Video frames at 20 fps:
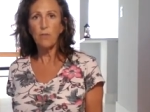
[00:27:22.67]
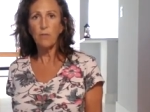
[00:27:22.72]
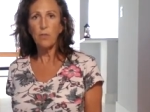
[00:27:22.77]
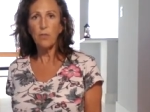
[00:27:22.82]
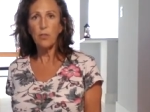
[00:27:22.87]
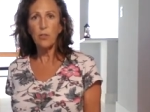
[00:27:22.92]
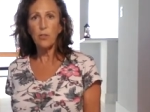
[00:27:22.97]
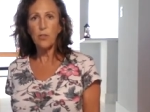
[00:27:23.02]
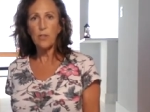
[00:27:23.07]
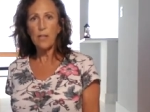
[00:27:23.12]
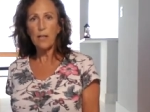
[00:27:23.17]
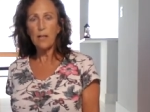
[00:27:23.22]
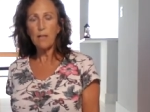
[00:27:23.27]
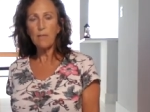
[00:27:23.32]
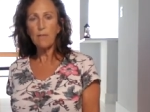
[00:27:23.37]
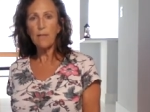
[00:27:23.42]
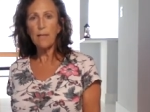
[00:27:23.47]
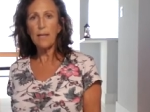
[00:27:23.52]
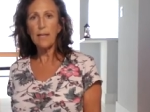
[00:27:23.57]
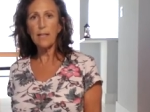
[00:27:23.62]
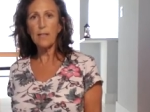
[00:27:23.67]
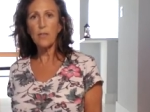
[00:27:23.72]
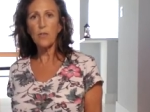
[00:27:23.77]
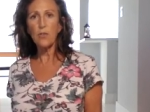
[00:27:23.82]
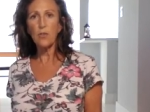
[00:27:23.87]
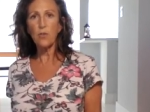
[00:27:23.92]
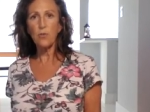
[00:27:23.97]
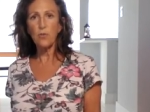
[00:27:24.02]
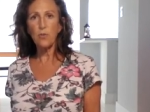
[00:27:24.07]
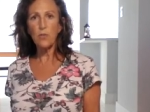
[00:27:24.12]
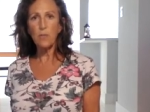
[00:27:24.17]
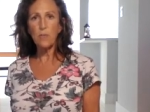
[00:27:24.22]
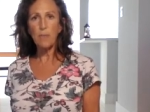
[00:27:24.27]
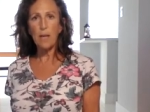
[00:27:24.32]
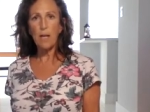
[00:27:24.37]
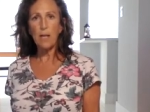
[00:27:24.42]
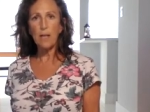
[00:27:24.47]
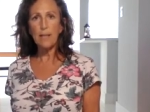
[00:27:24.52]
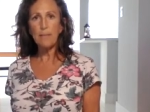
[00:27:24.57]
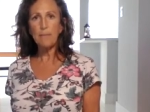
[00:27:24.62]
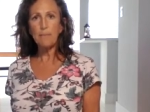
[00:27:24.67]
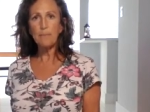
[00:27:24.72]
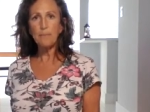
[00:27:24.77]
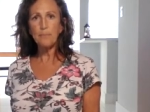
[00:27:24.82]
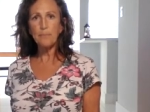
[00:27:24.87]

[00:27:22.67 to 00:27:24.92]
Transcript: for yourself, the external spine.